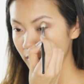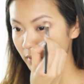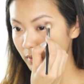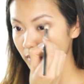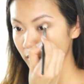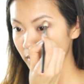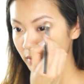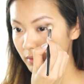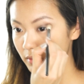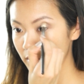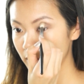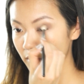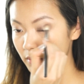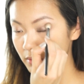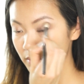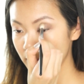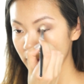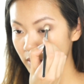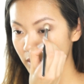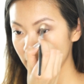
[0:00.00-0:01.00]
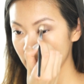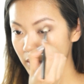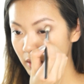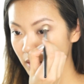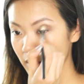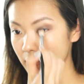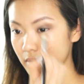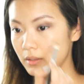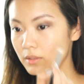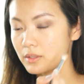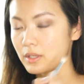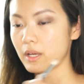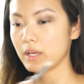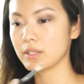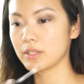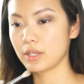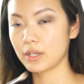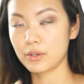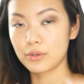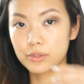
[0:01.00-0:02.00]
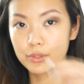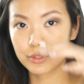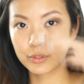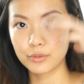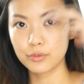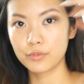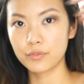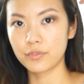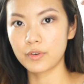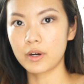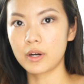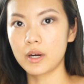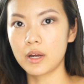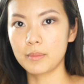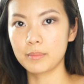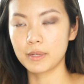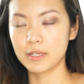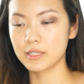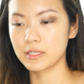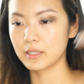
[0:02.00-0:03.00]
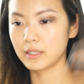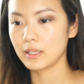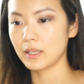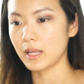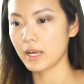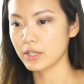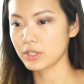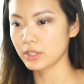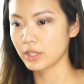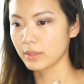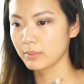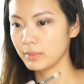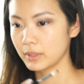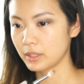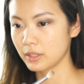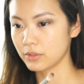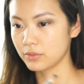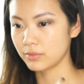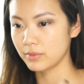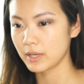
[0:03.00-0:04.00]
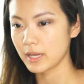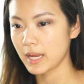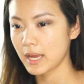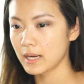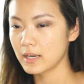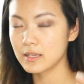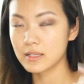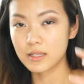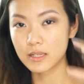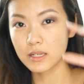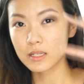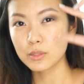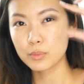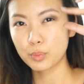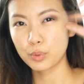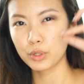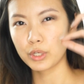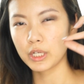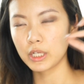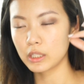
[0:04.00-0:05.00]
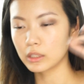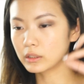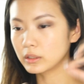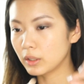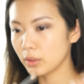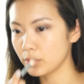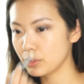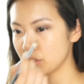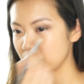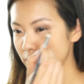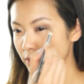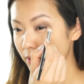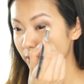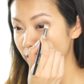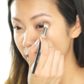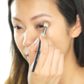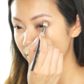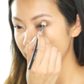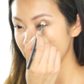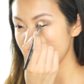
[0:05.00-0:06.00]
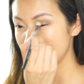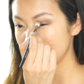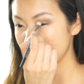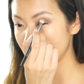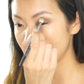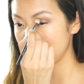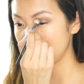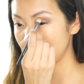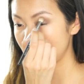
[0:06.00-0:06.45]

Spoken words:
You don't want to take this eyeshadow too far out onto the lash line because Rihanna's is pretty close to her crease.